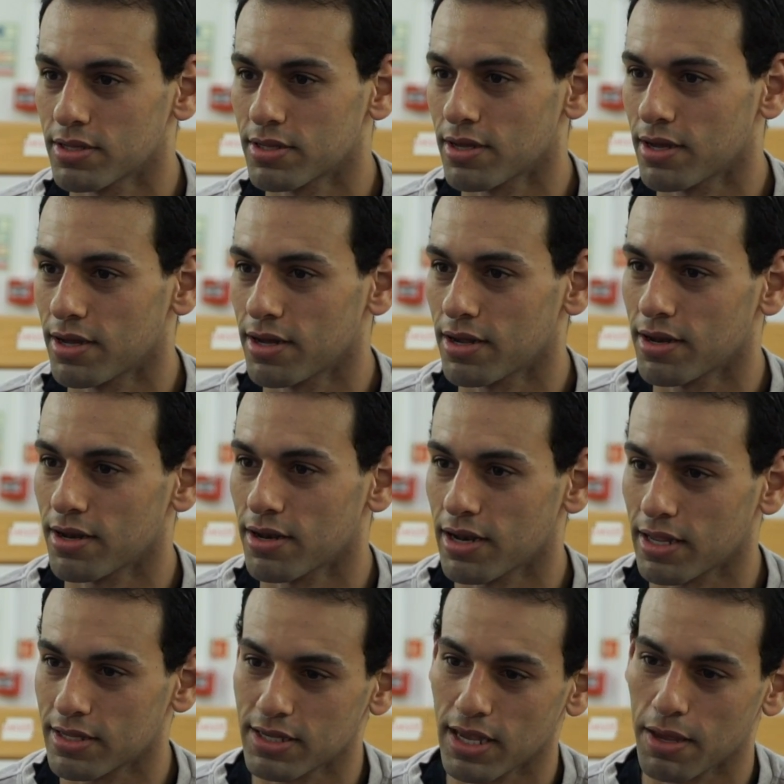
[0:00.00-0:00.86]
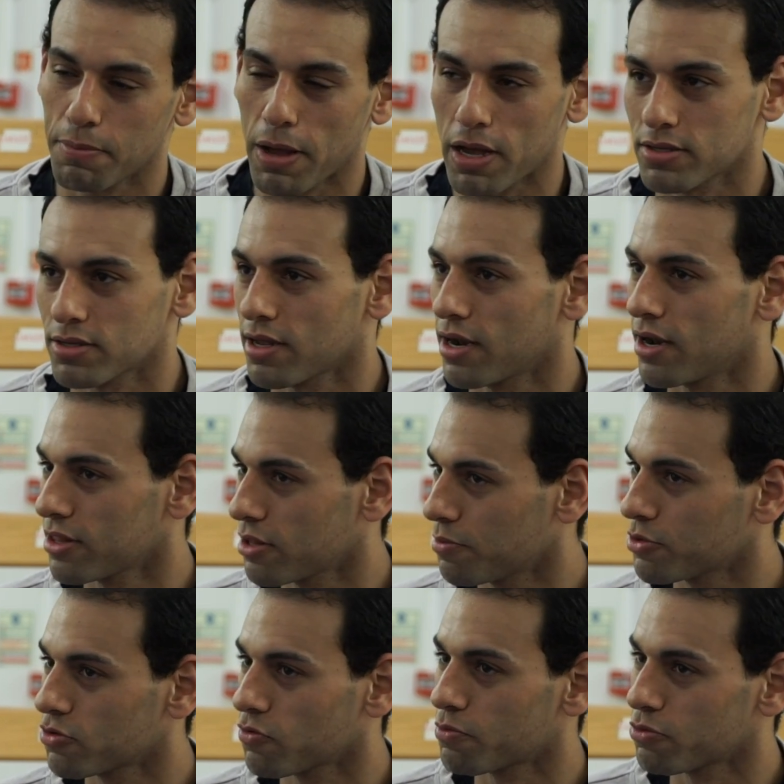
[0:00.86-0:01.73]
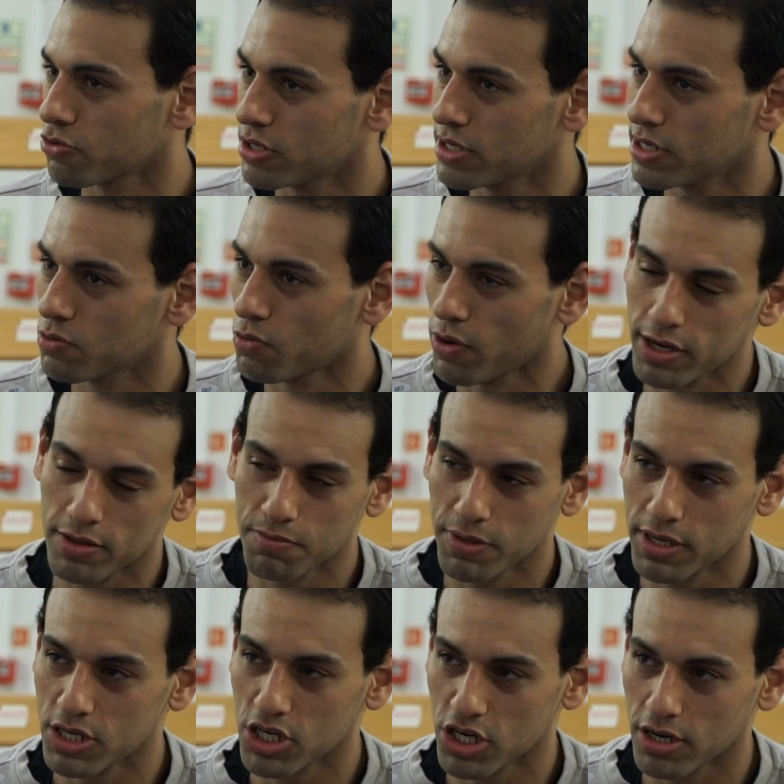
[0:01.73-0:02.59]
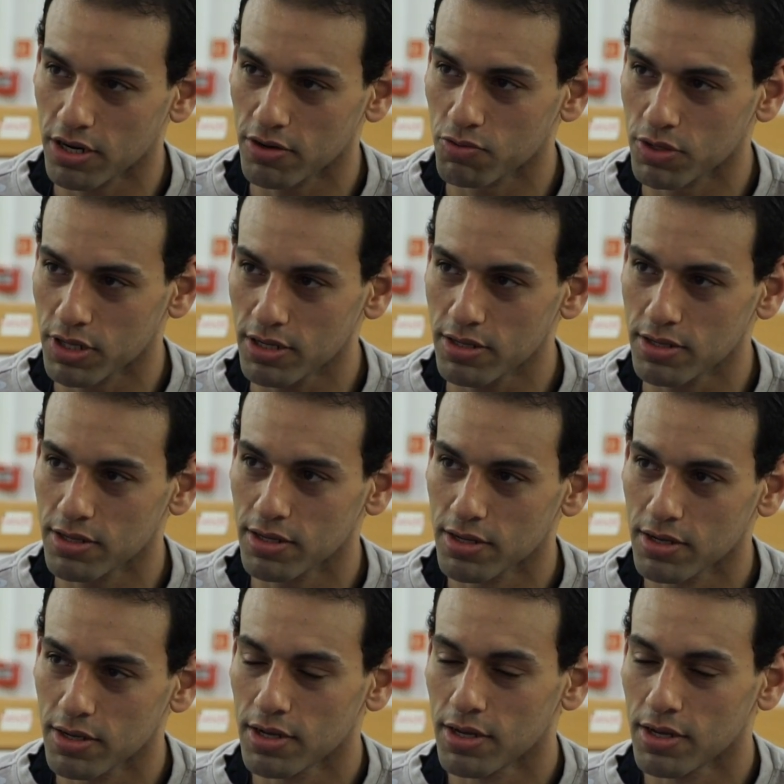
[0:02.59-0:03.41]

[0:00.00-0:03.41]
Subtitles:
let's say, pasta and a little bit of protein, white meat, chicken with it.